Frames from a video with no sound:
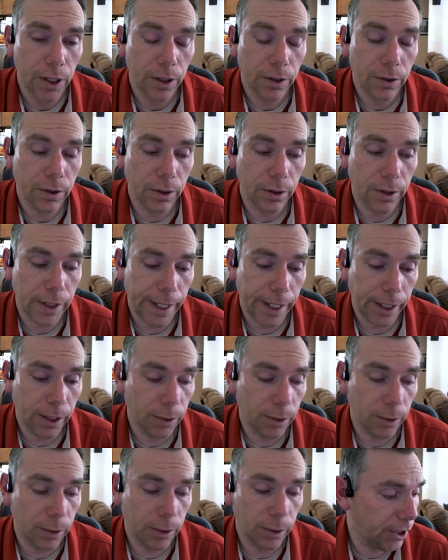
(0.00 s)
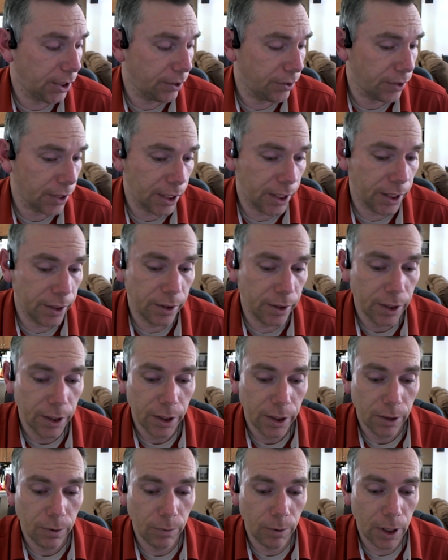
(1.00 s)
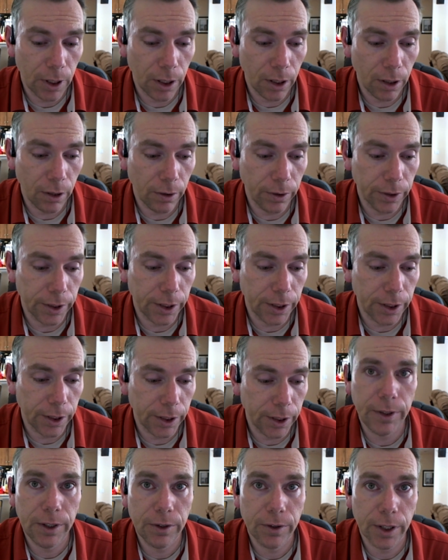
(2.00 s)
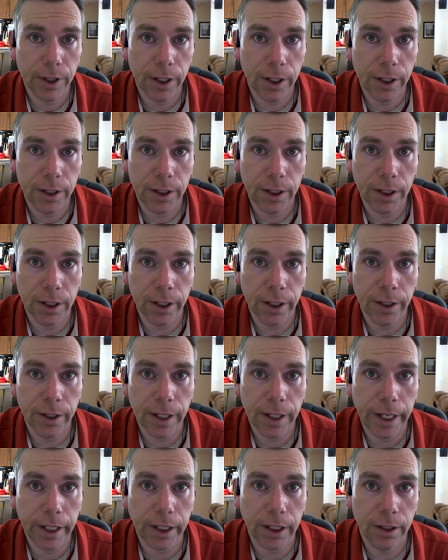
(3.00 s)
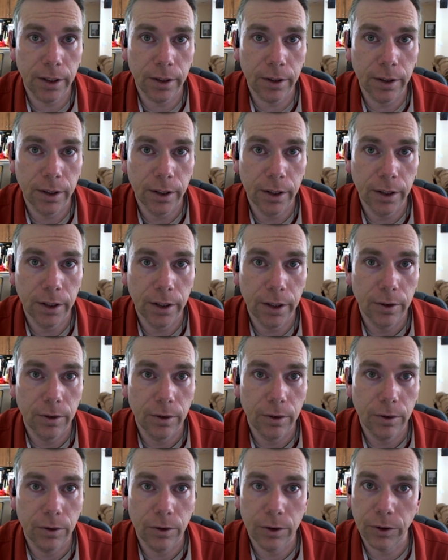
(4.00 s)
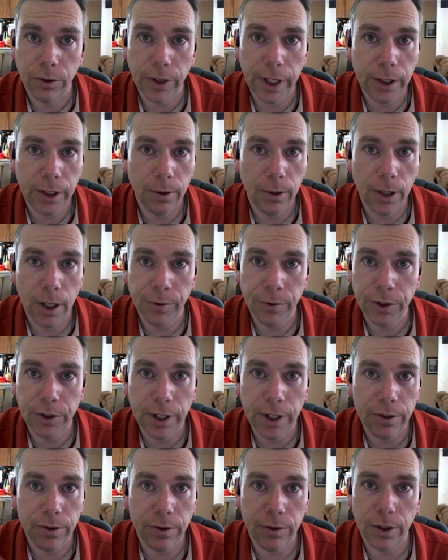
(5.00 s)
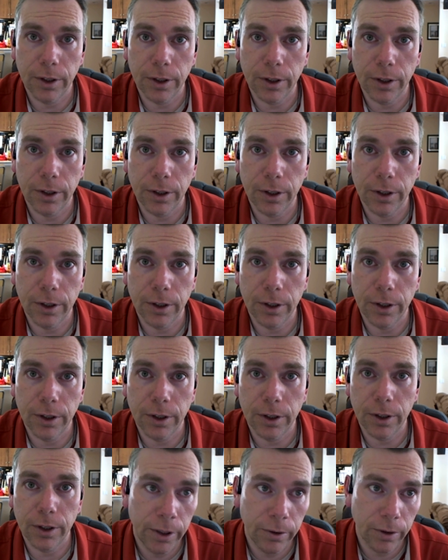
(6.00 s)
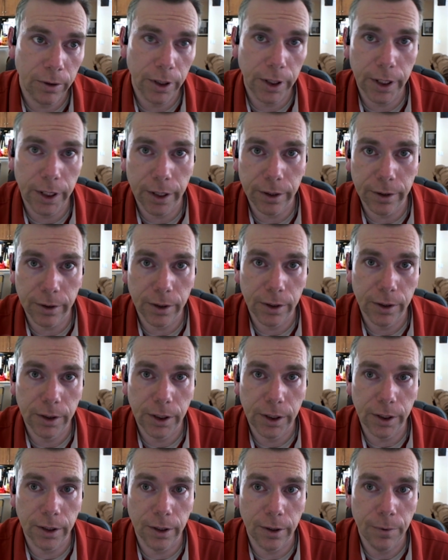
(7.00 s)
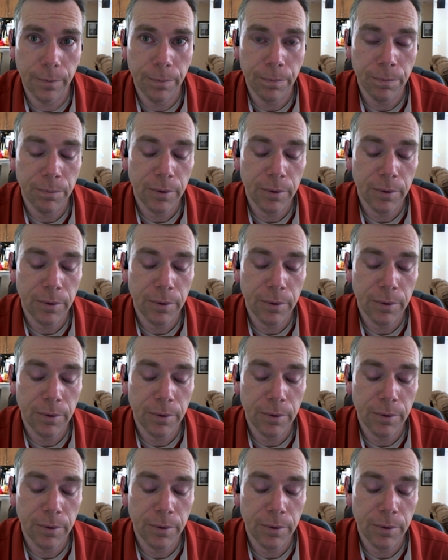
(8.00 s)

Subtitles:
So I can put this on while the TV's on, and I can, just like two conversations, you can focus on one or the other, you know.